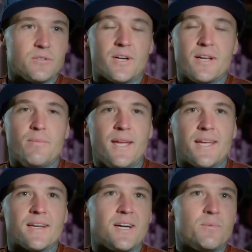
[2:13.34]
I was already
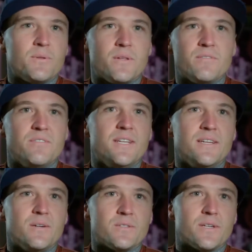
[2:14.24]
making a couple little
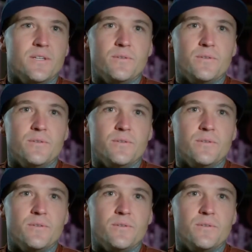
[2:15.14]
videos on